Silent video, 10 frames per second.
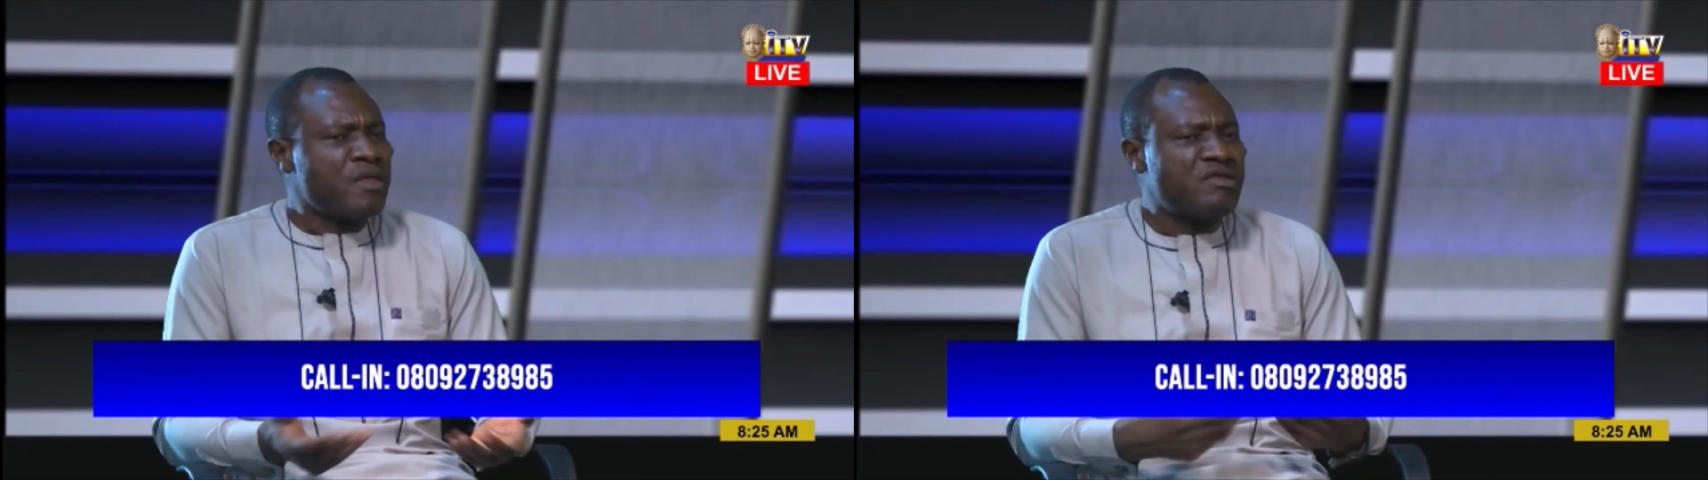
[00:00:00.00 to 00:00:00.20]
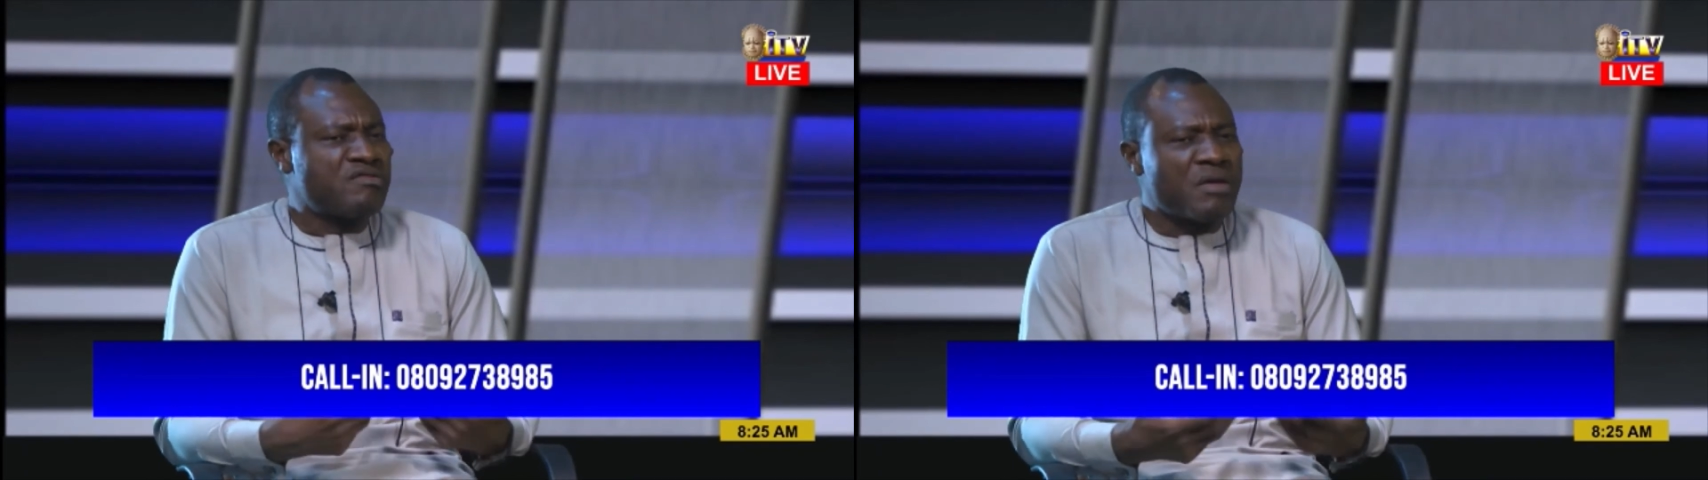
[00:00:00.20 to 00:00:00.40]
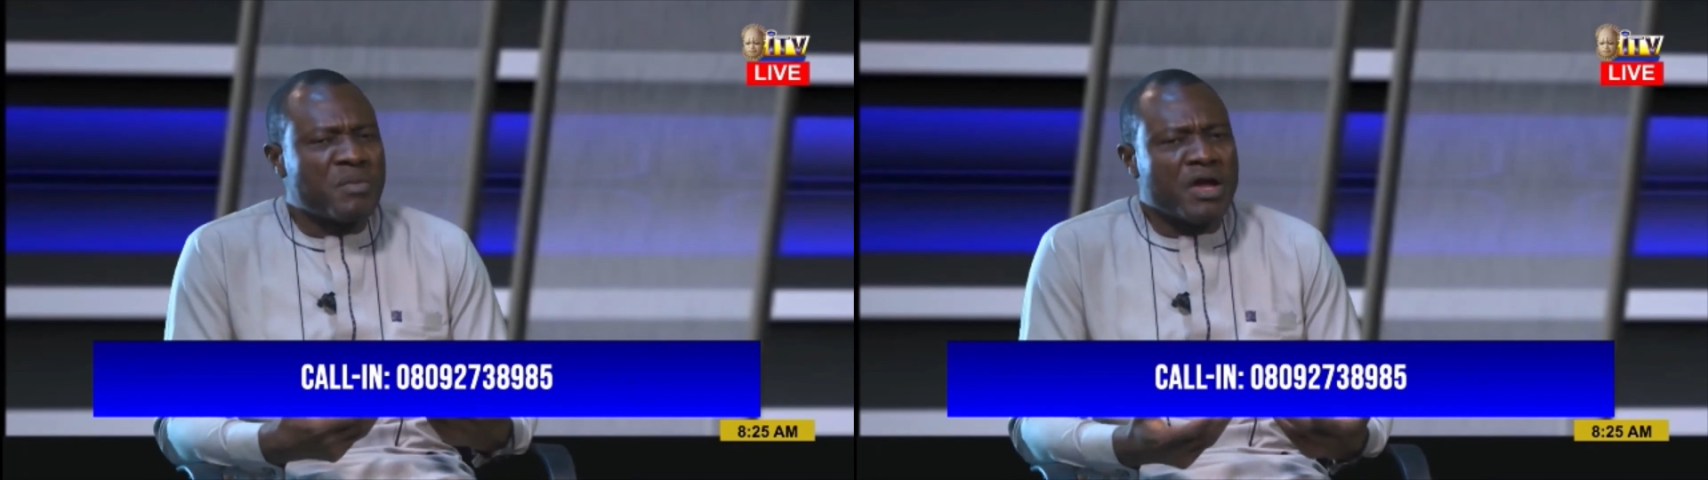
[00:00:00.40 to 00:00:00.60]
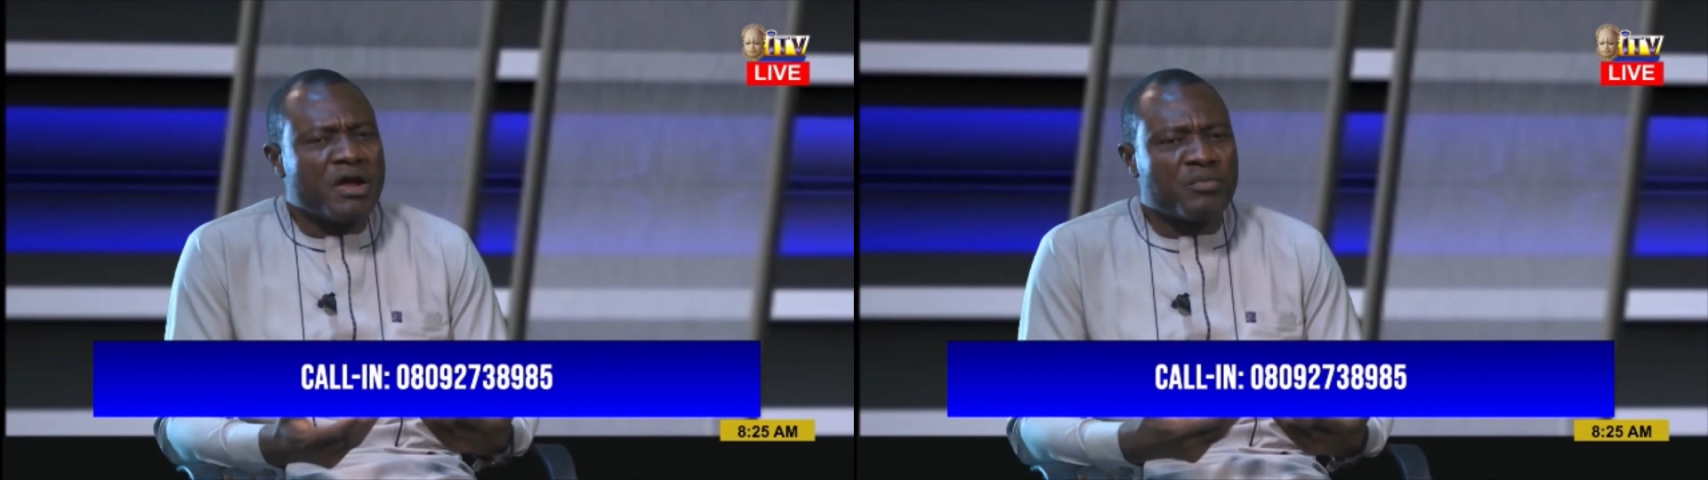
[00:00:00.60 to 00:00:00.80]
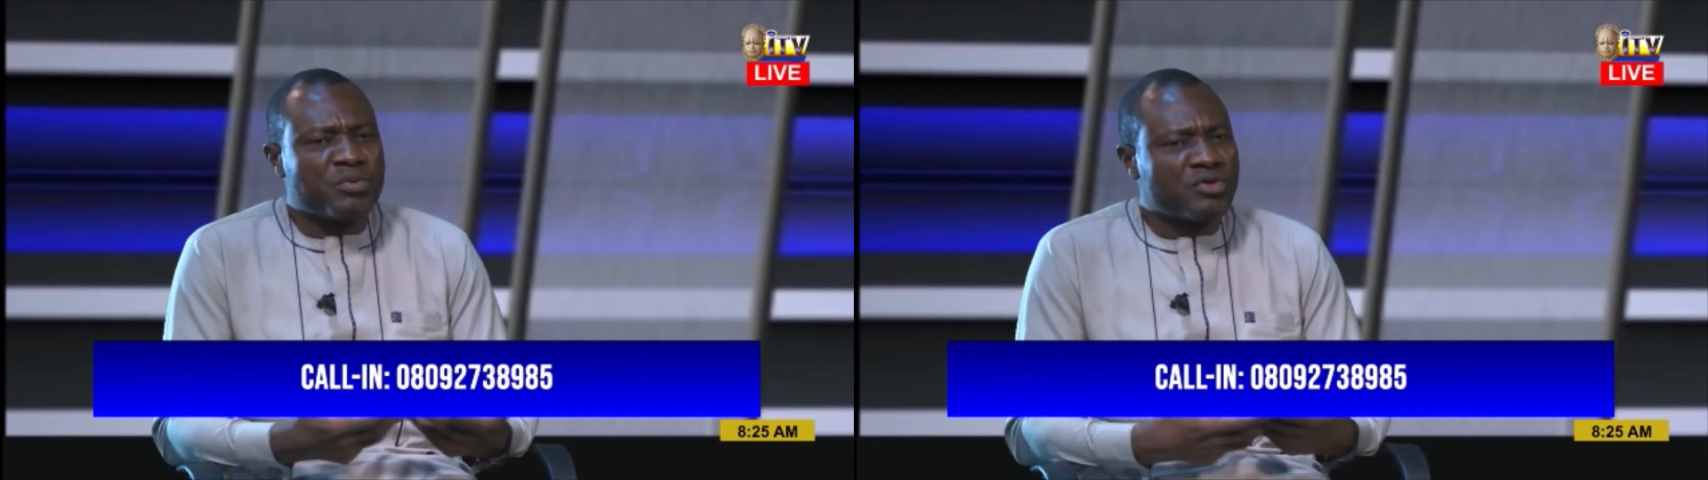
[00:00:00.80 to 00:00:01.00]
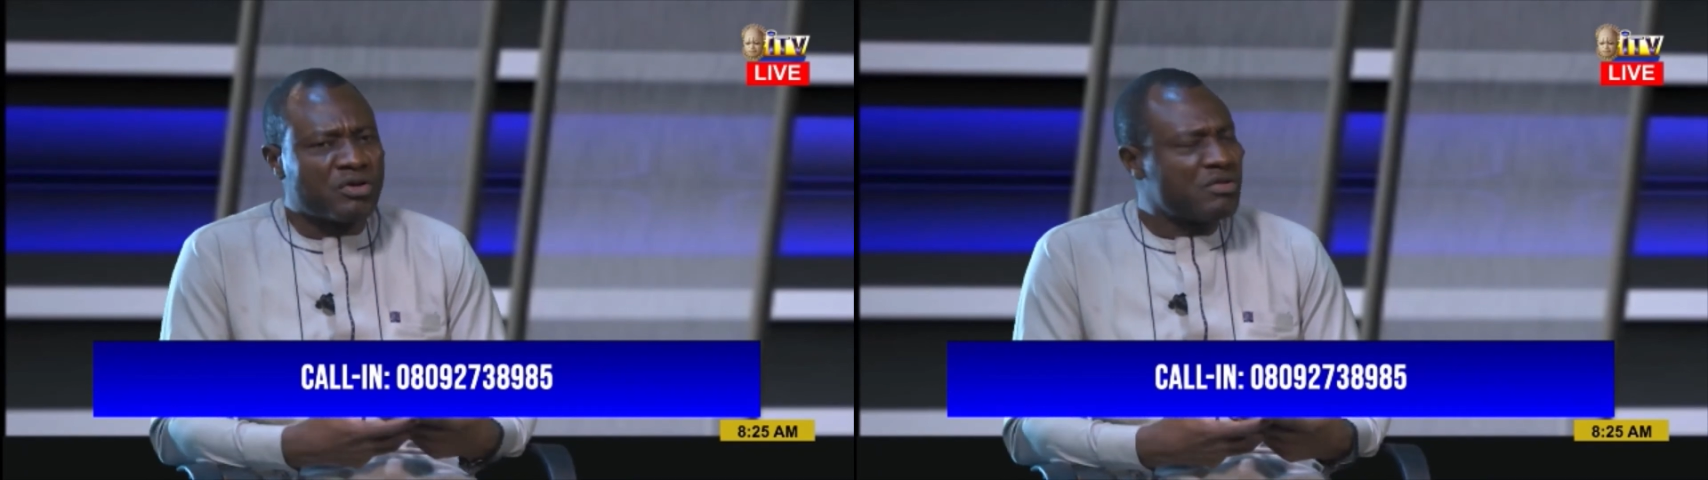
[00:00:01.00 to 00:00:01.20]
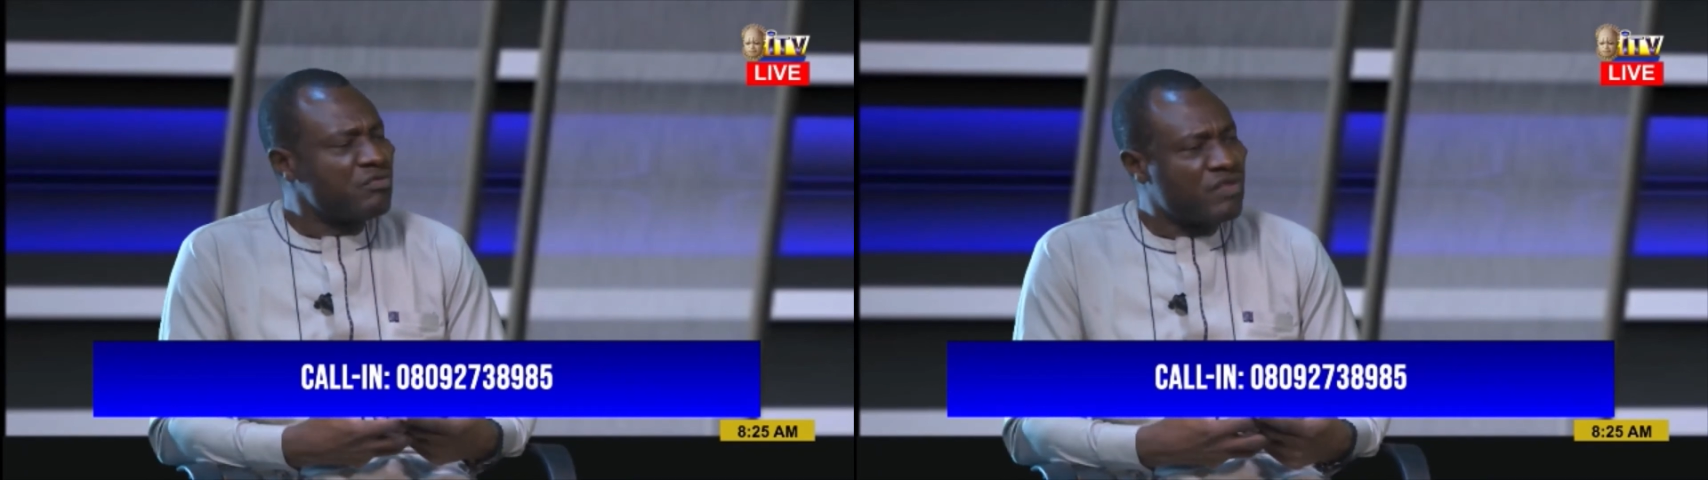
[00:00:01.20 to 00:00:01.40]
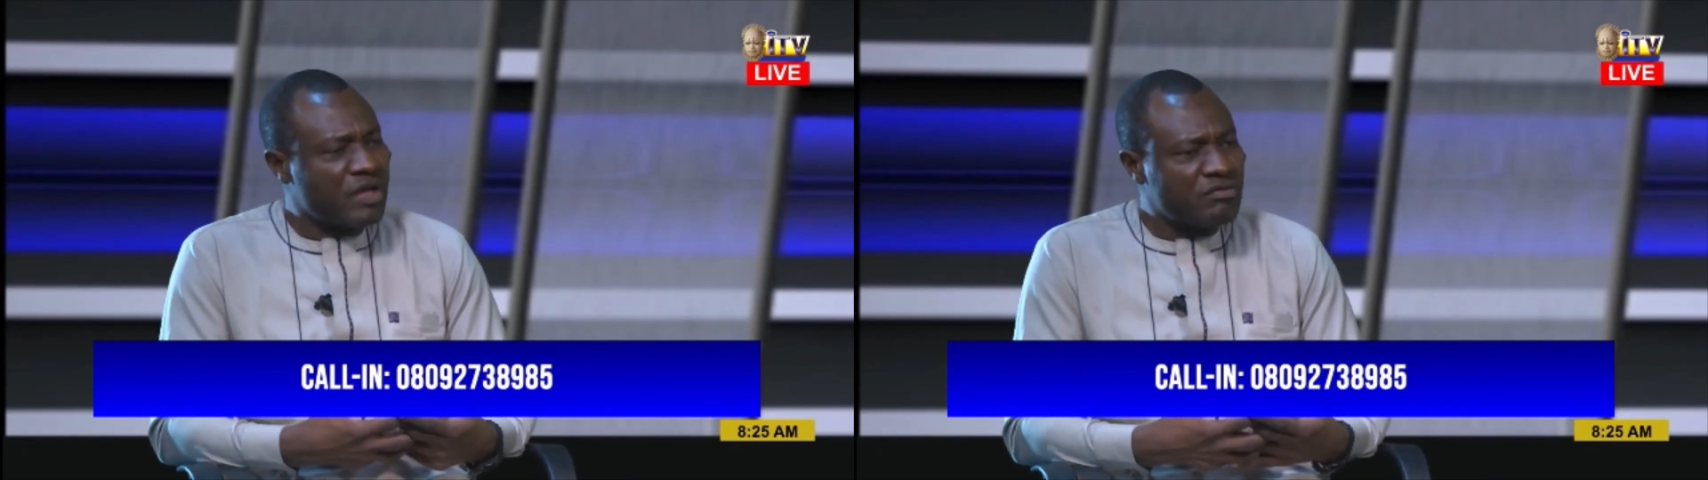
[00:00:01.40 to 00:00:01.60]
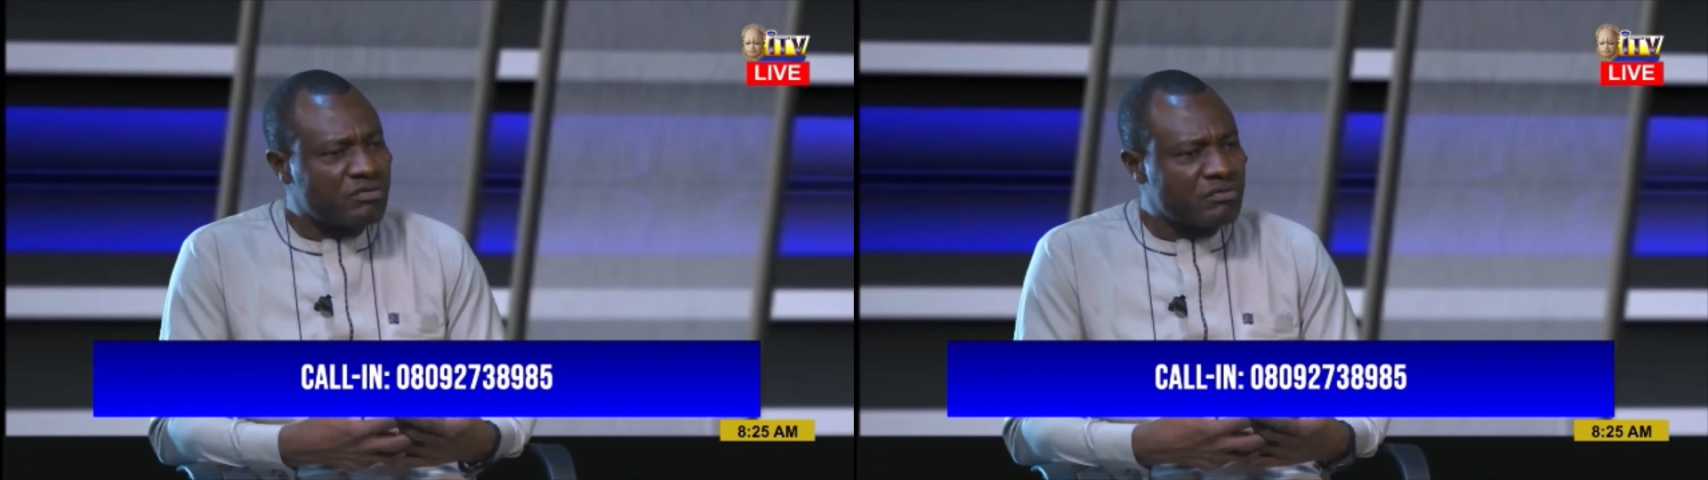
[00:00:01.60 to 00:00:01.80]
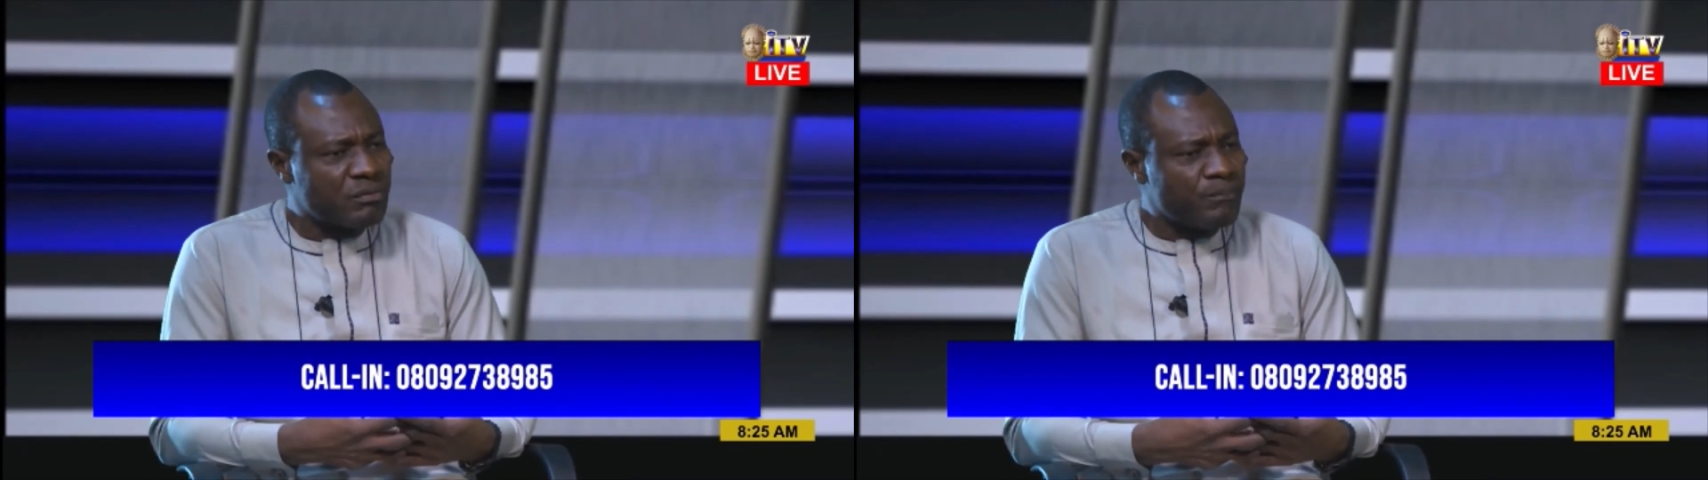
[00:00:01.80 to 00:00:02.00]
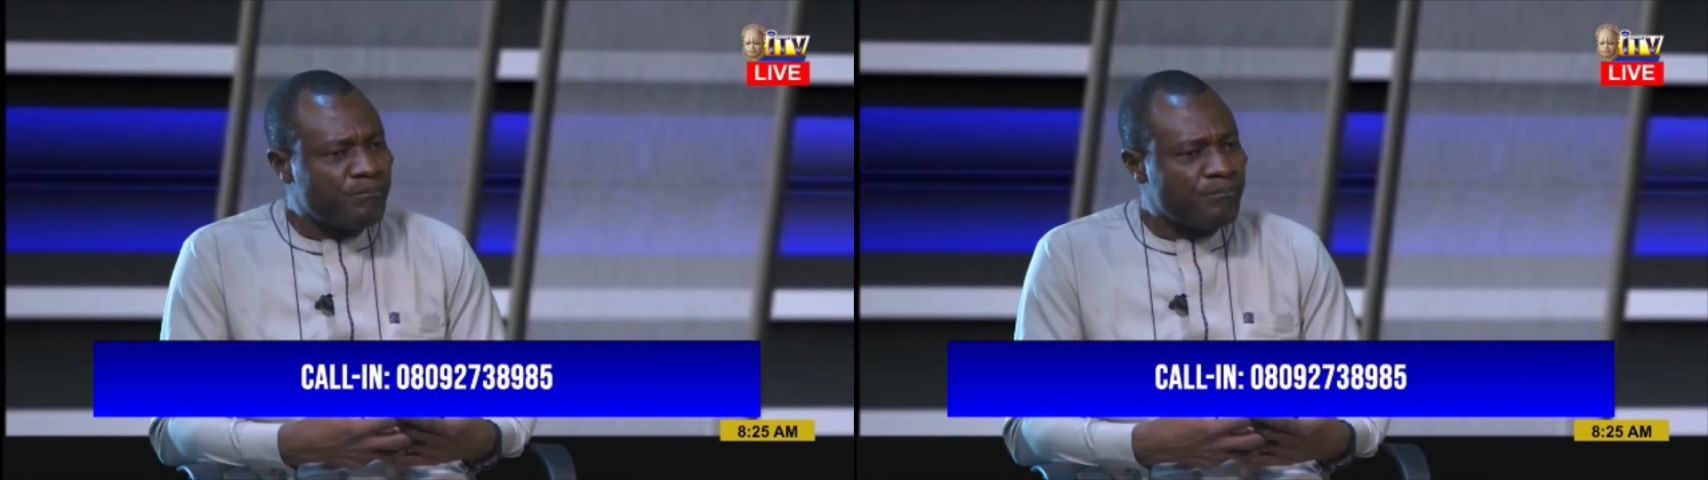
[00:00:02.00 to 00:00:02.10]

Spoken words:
determine her reproductive status.